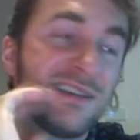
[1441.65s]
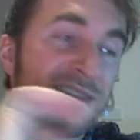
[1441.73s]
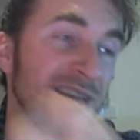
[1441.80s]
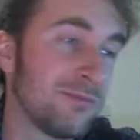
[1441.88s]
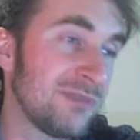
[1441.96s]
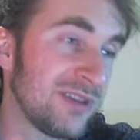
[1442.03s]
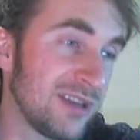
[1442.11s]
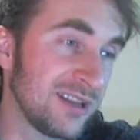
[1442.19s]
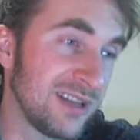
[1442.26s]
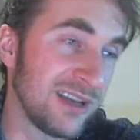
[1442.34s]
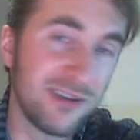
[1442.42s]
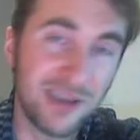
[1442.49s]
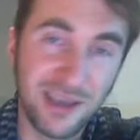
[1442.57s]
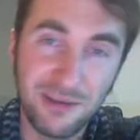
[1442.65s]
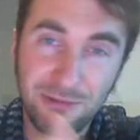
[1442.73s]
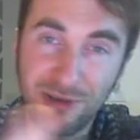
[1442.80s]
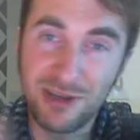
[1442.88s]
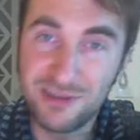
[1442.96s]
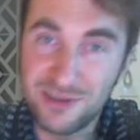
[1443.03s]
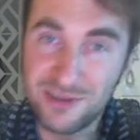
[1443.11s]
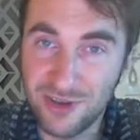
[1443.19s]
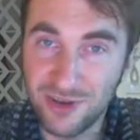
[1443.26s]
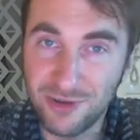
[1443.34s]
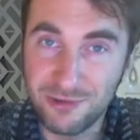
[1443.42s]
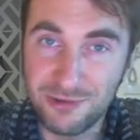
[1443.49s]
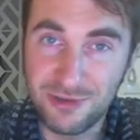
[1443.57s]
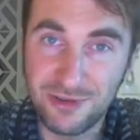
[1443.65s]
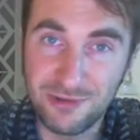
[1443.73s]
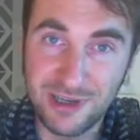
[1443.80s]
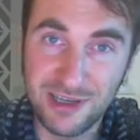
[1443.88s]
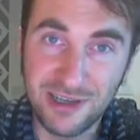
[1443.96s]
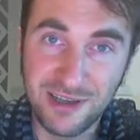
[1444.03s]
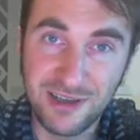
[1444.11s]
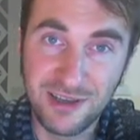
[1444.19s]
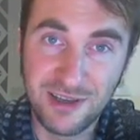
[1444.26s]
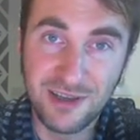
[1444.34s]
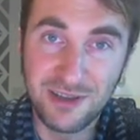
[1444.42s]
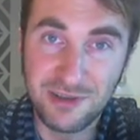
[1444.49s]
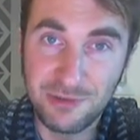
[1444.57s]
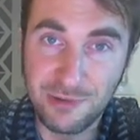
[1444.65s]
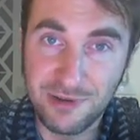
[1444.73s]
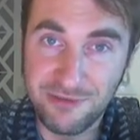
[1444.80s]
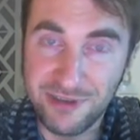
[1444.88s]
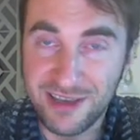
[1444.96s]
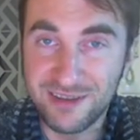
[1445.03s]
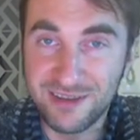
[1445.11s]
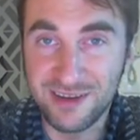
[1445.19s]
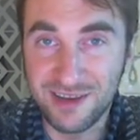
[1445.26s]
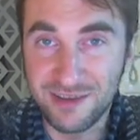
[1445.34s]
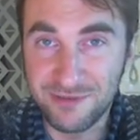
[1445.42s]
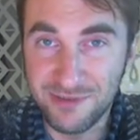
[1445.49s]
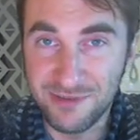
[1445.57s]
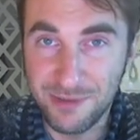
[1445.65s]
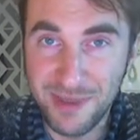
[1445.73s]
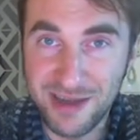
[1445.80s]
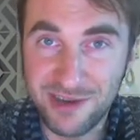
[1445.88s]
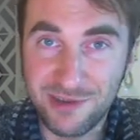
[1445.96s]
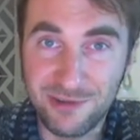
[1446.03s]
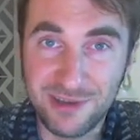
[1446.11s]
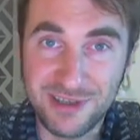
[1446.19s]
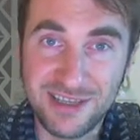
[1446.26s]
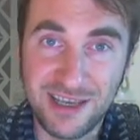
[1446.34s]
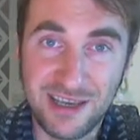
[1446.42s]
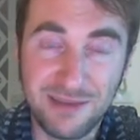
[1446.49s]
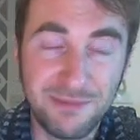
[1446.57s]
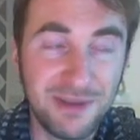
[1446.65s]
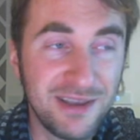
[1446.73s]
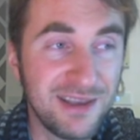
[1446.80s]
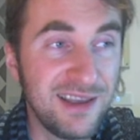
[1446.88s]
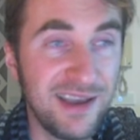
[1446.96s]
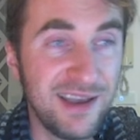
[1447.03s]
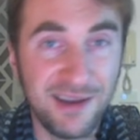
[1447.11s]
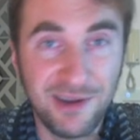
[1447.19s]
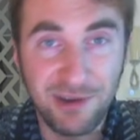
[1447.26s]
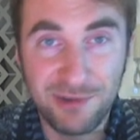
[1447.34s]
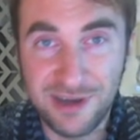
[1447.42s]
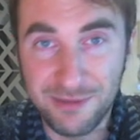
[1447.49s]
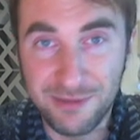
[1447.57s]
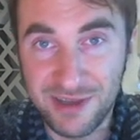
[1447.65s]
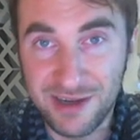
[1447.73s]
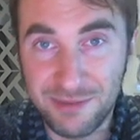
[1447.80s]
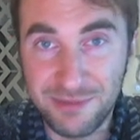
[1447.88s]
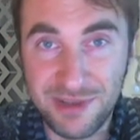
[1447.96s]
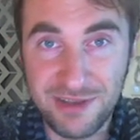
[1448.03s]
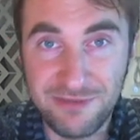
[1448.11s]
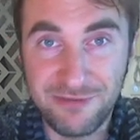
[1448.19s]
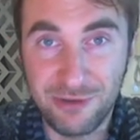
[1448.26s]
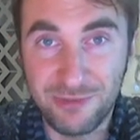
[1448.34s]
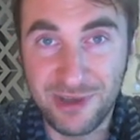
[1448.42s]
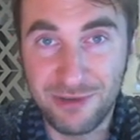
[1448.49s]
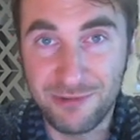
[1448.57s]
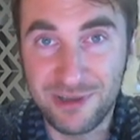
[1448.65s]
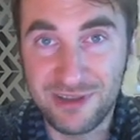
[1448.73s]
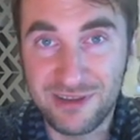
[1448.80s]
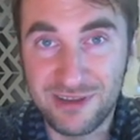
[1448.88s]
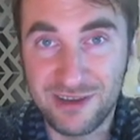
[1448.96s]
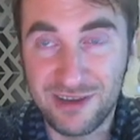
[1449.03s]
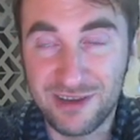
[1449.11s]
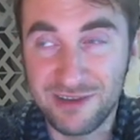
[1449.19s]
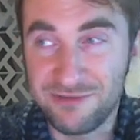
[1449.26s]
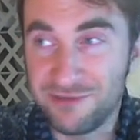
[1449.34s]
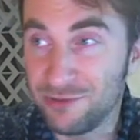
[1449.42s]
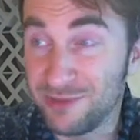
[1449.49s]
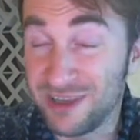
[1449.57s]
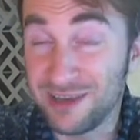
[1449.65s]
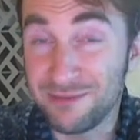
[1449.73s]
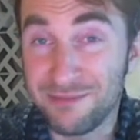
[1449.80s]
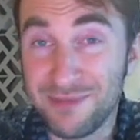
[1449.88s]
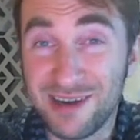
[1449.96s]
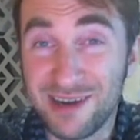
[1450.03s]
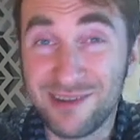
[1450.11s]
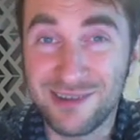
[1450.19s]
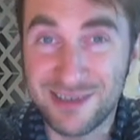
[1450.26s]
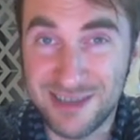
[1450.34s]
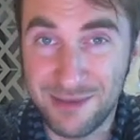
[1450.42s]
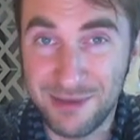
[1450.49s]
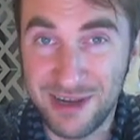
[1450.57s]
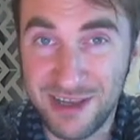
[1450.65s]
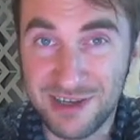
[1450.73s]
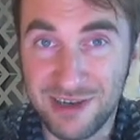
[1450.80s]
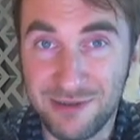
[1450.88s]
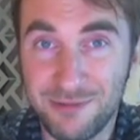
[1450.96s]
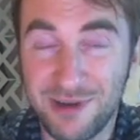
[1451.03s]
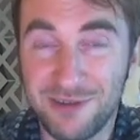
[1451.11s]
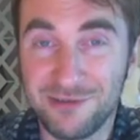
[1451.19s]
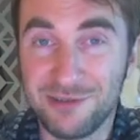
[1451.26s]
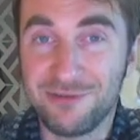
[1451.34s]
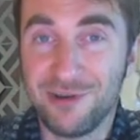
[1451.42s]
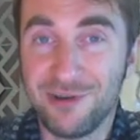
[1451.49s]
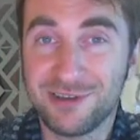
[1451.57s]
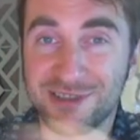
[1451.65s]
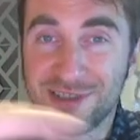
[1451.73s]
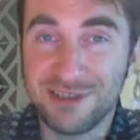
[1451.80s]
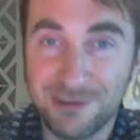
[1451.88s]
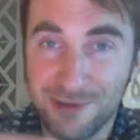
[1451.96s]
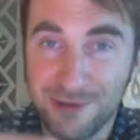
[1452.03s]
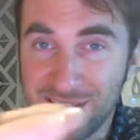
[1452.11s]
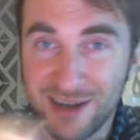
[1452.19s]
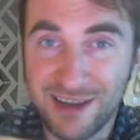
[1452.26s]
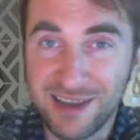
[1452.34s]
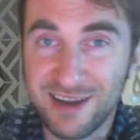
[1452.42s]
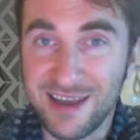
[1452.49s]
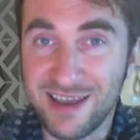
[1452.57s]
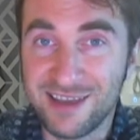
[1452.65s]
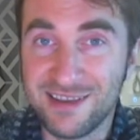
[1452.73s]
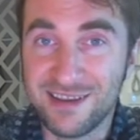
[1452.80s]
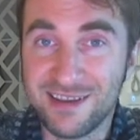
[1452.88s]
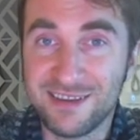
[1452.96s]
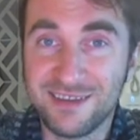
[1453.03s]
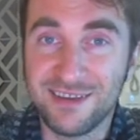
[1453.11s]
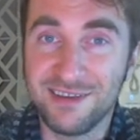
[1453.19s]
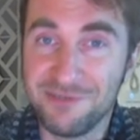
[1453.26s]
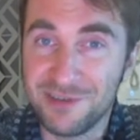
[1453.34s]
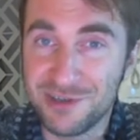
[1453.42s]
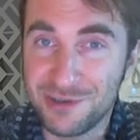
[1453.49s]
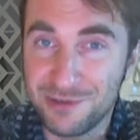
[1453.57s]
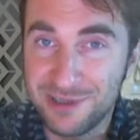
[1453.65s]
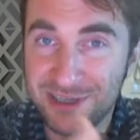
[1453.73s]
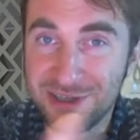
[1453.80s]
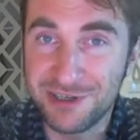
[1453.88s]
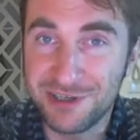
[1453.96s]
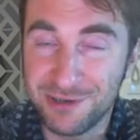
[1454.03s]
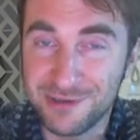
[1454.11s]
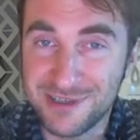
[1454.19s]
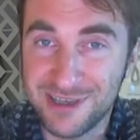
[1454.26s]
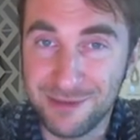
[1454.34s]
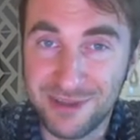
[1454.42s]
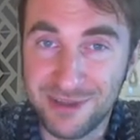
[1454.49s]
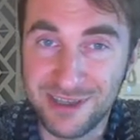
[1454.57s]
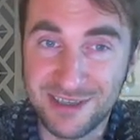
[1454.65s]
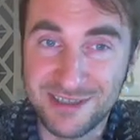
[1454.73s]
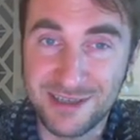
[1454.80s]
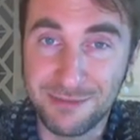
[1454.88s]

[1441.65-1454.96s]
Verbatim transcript: something like, okay, we need to go to a vet and give them a medical exam, I know that I'm going to be filming a medical examination in one of their foxes, so I can connect that and visually show something